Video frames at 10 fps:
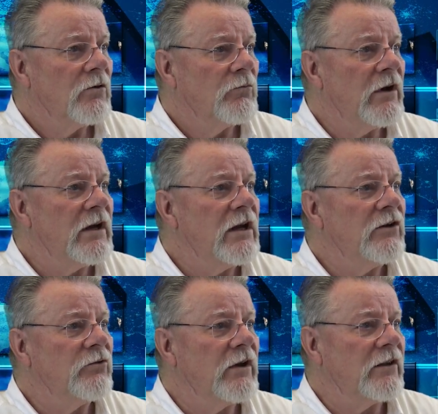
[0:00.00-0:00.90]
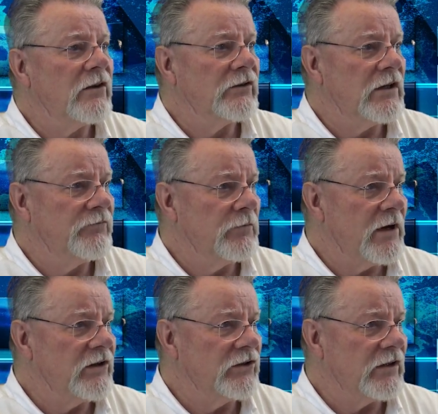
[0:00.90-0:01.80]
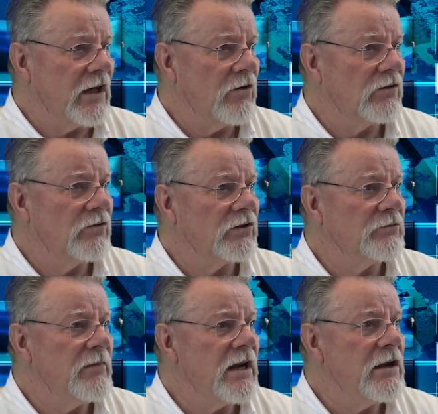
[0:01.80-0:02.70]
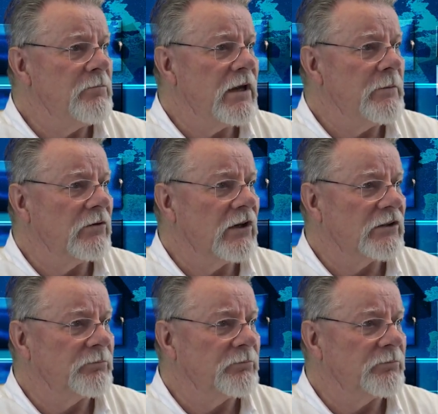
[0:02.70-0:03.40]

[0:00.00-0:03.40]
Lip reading: We need to get this information out to as many people as